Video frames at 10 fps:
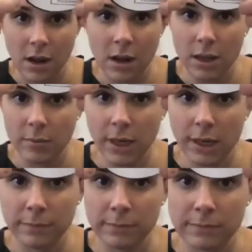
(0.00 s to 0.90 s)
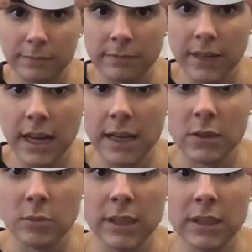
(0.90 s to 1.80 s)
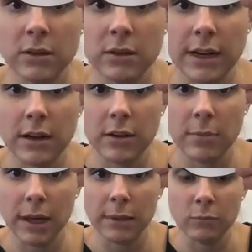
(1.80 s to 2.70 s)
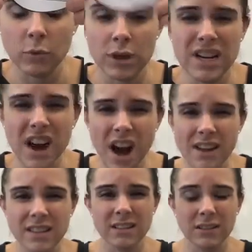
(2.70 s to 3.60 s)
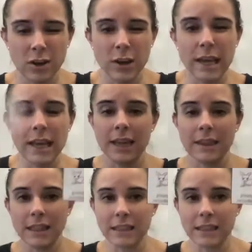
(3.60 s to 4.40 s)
on the bottom. Okay, so please glue that on the bottom. We're not looking at the